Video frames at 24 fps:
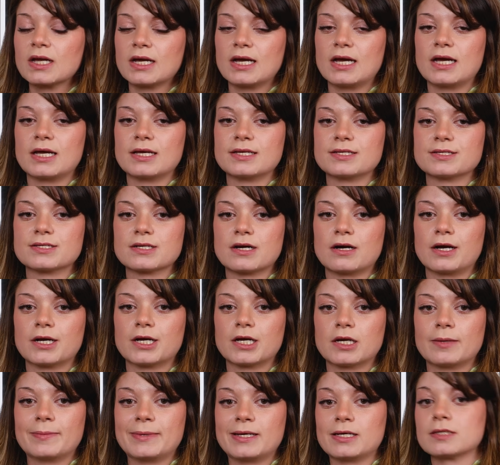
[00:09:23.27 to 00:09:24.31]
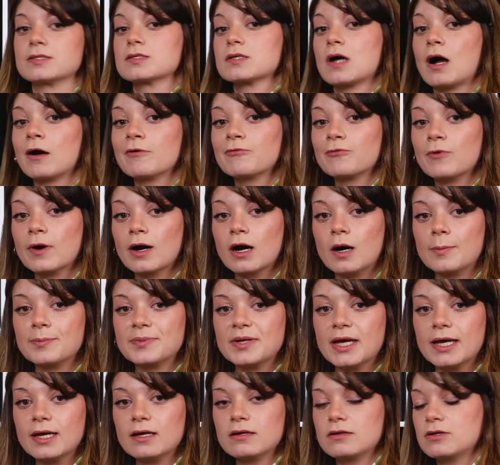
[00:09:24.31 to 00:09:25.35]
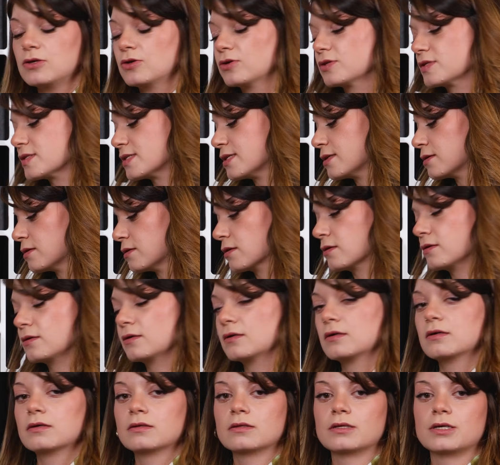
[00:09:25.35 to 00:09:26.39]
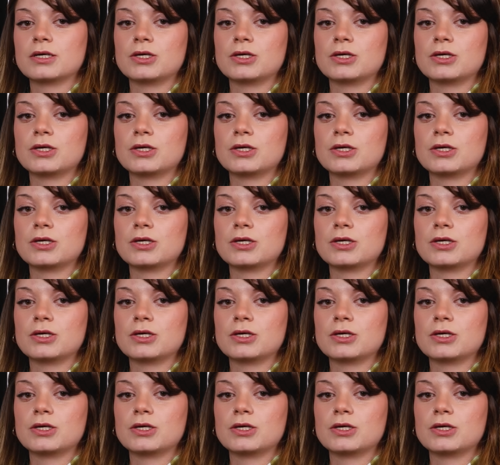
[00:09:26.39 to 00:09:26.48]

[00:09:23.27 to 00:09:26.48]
is going to be a software update, and you'll see the little